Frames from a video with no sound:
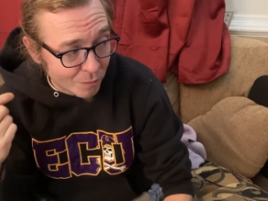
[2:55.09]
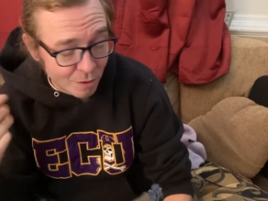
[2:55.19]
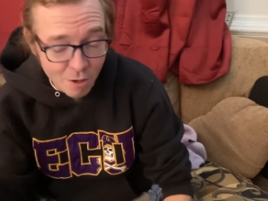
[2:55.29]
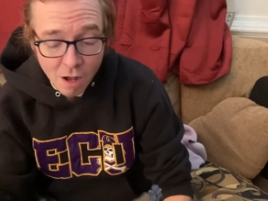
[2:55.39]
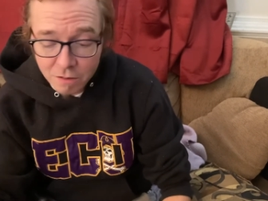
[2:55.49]

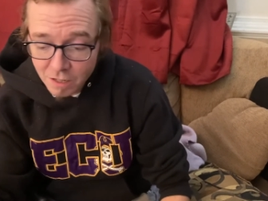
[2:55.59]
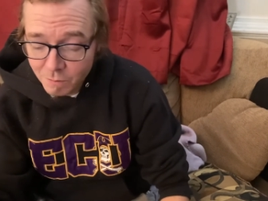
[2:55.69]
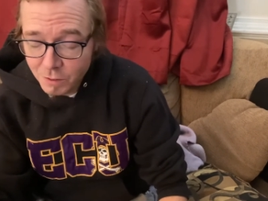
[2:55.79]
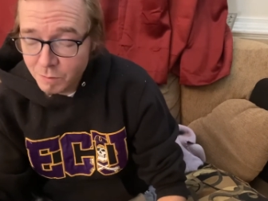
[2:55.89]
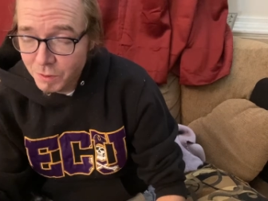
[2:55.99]
Y'all saw
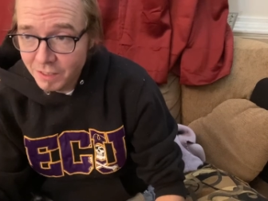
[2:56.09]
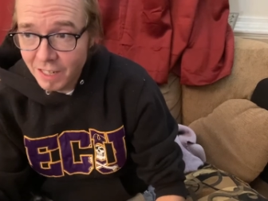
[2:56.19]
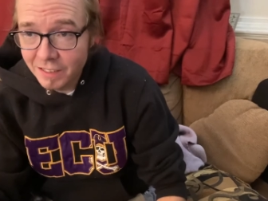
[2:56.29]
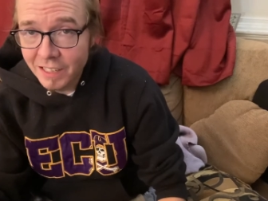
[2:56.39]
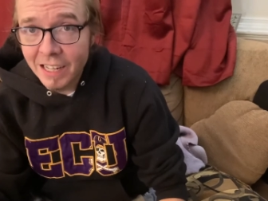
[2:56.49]
me spit
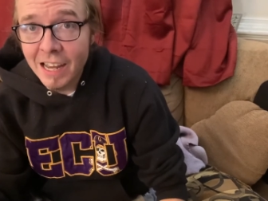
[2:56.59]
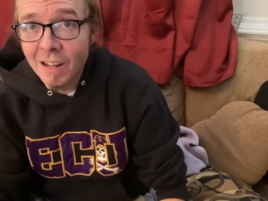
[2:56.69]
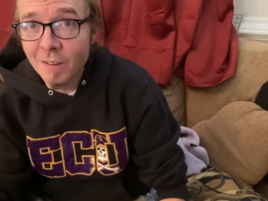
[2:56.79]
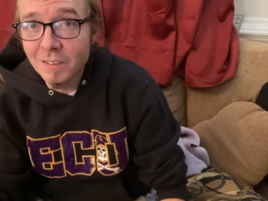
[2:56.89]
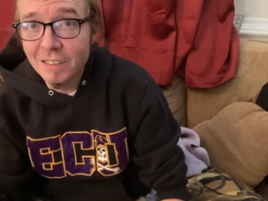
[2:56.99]
that thing
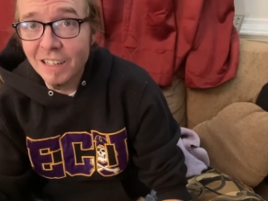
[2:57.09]
out.